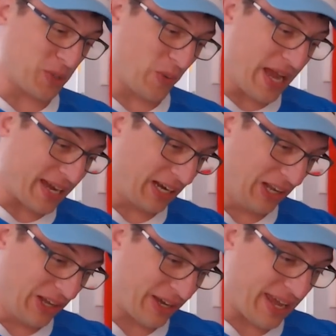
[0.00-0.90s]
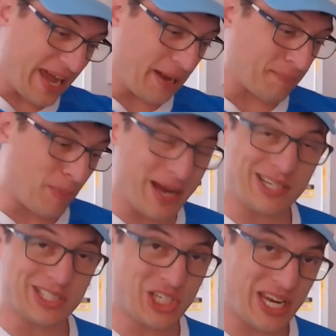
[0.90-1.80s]
We are going to look at
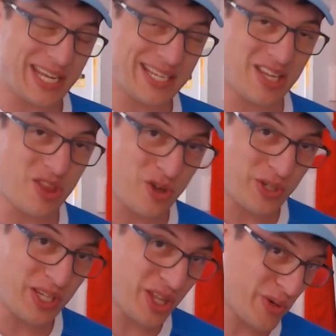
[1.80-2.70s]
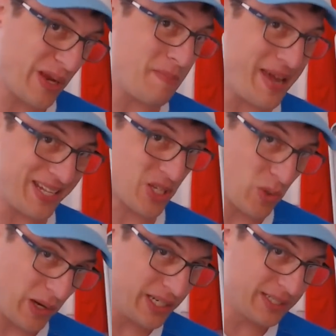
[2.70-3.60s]
Michael Cheika's thirty-three man
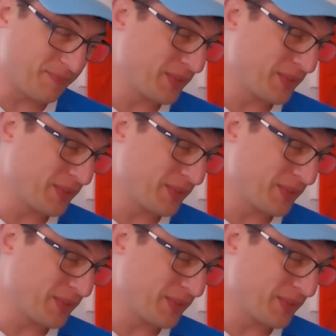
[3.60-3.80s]
squad.